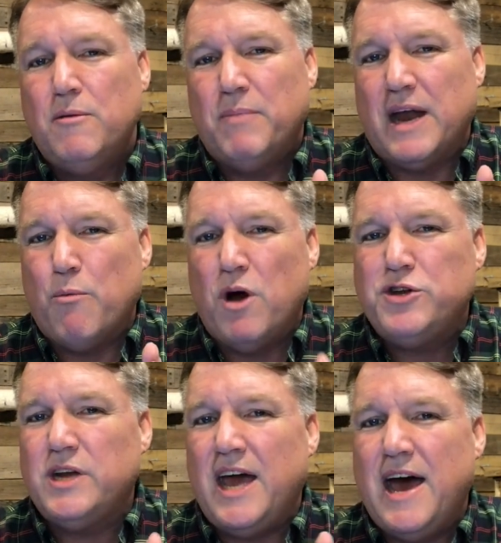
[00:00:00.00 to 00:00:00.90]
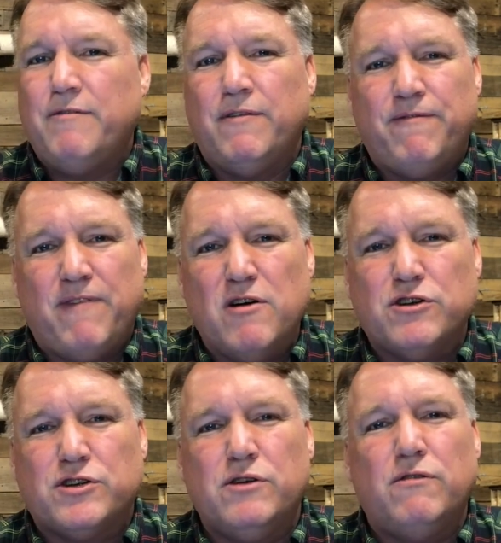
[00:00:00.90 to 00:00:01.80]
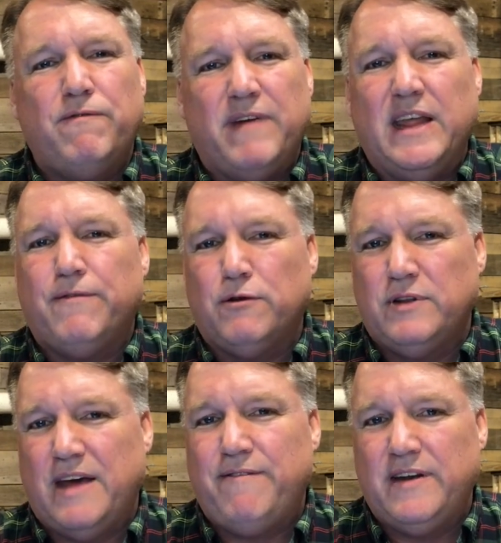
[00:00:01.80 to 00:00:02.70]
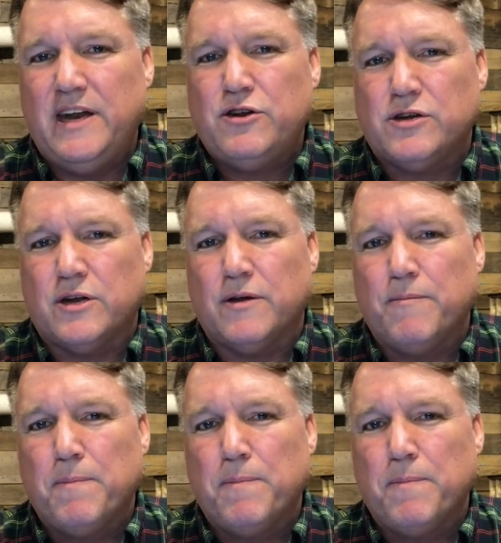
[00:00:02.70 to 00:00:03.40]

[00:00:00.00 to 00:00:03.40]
But I want you to have a functional, faithful definition